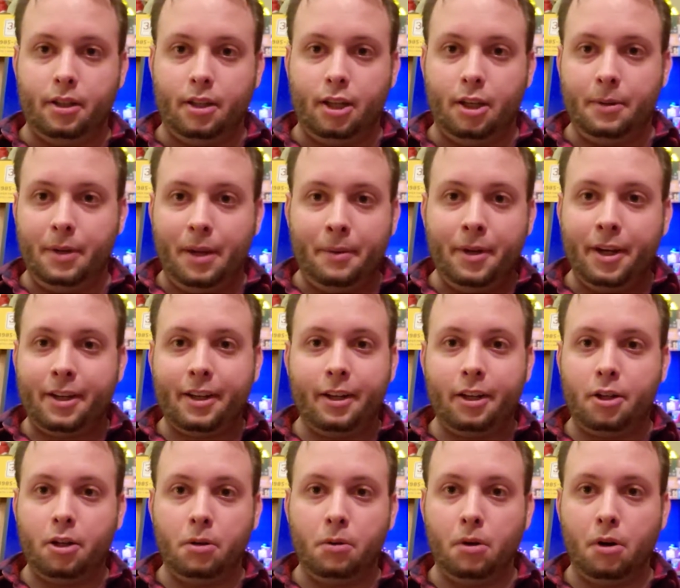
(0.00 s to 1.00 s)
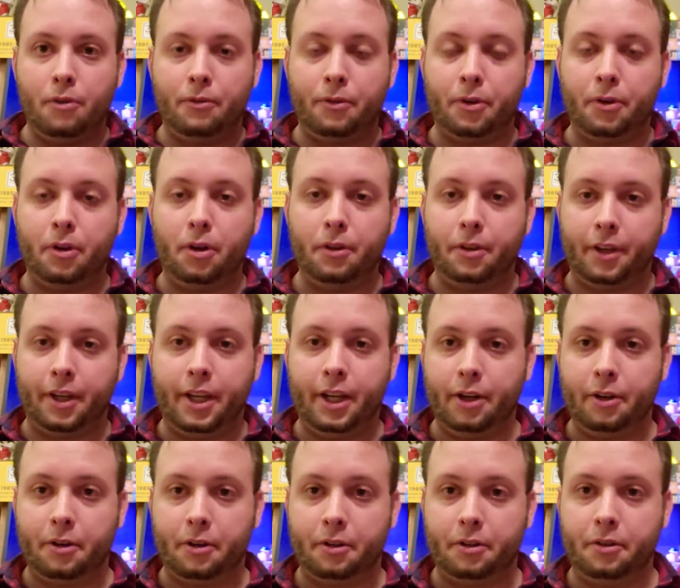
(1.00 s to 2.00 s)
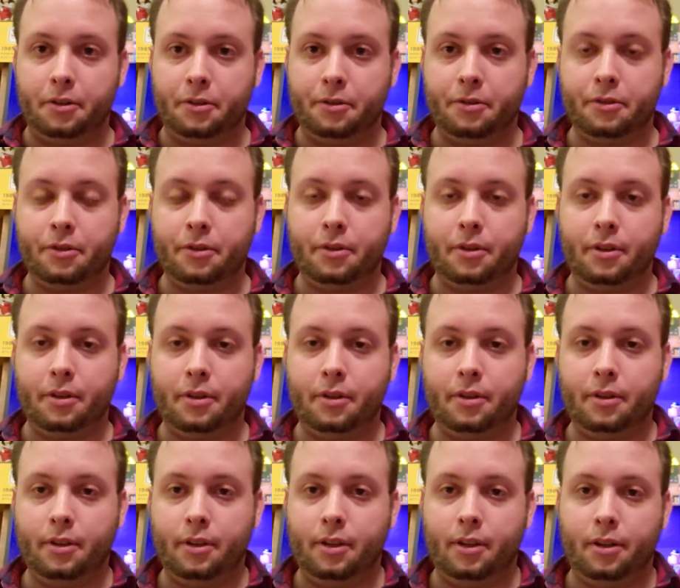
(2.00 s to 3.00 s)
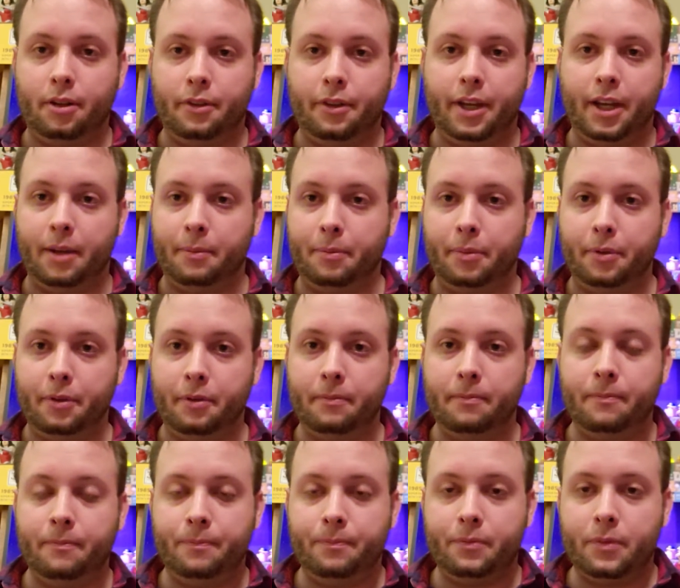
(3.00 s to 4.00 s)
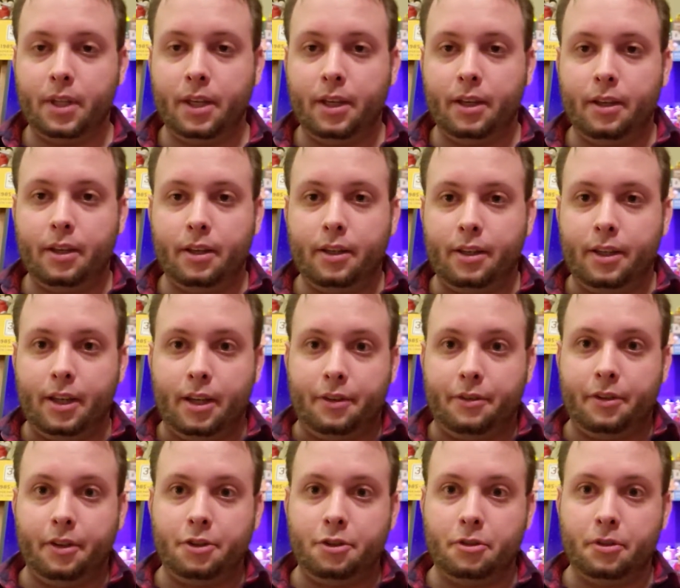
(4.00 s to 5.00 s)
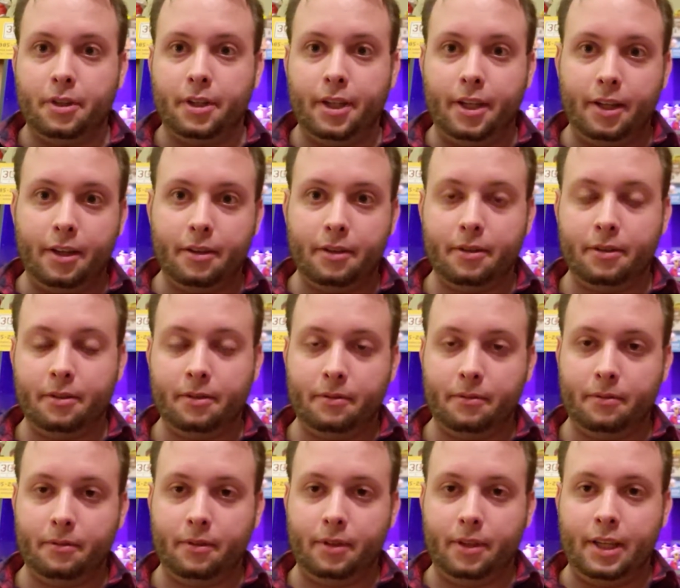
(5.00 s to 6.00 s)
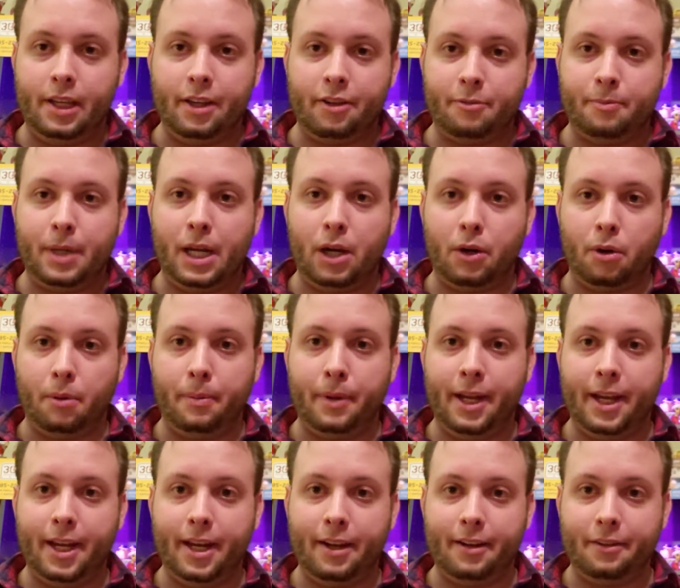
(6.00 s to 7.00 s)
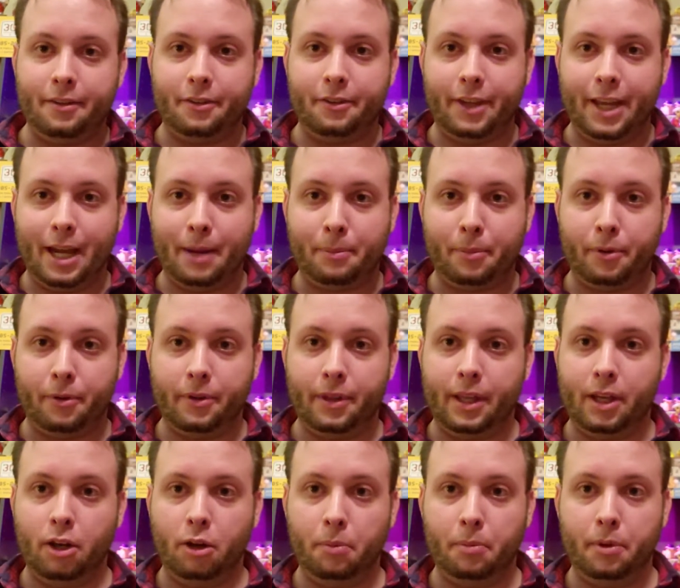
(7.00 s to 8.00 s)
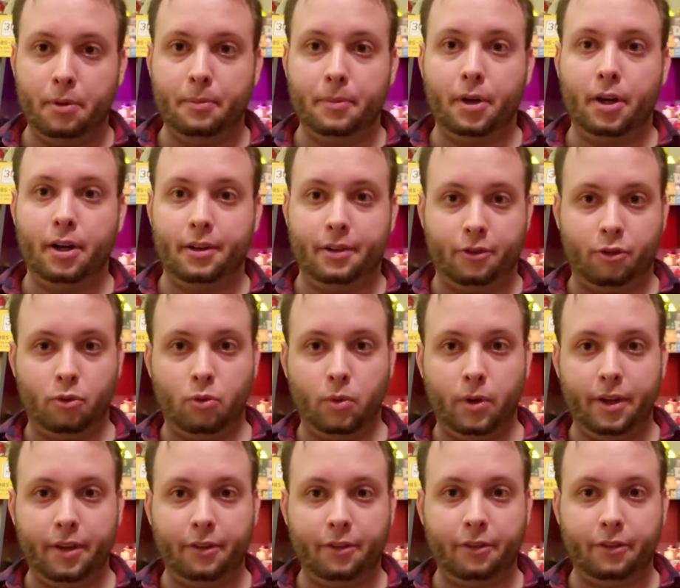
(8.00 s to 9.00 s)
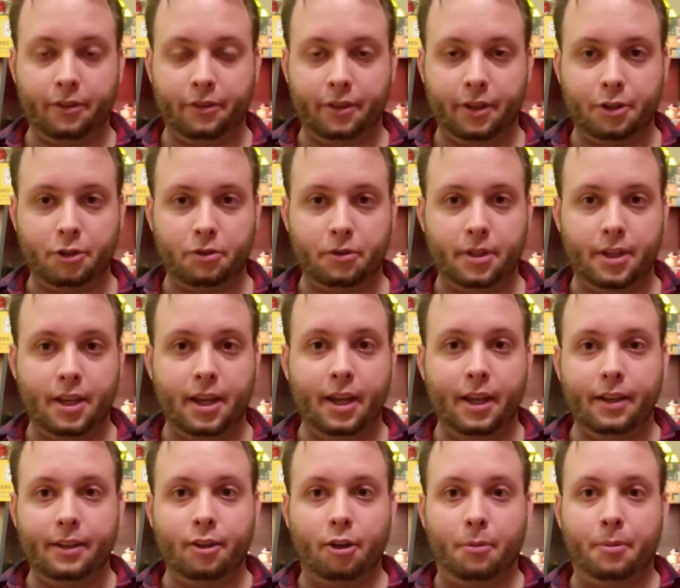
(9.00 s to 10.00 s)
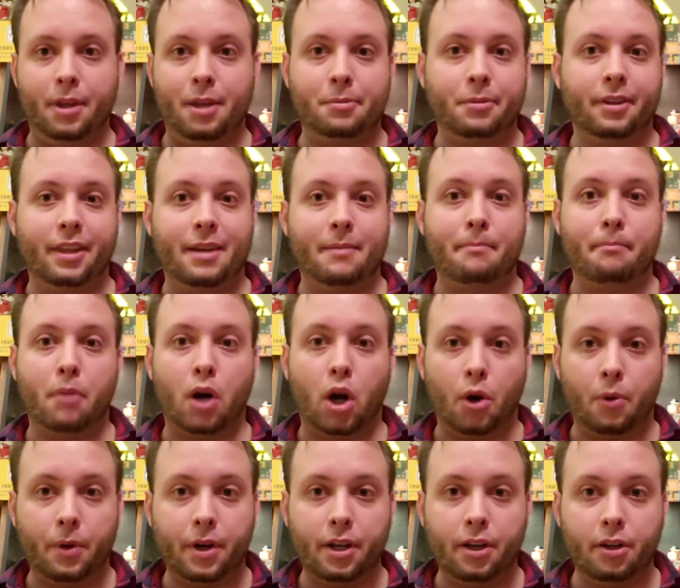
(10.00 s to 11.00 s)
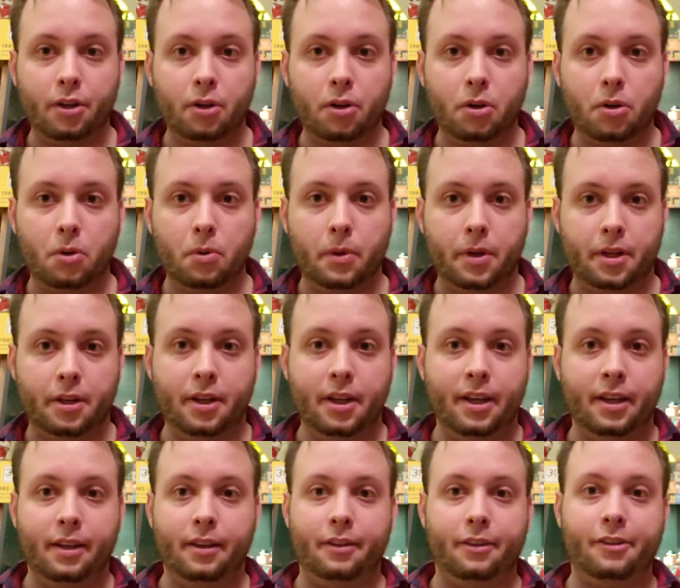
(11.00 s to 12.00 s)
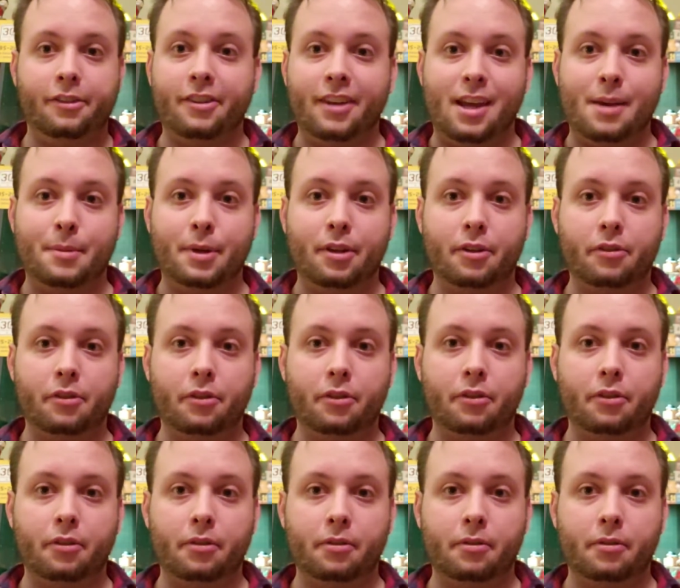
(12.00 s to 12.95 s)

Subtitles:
I'm not going to go over all the characters and all that, but yeah, essentially, he has a power pad and zapper that help him on his quest, essentially to help emulate Mario and Samus.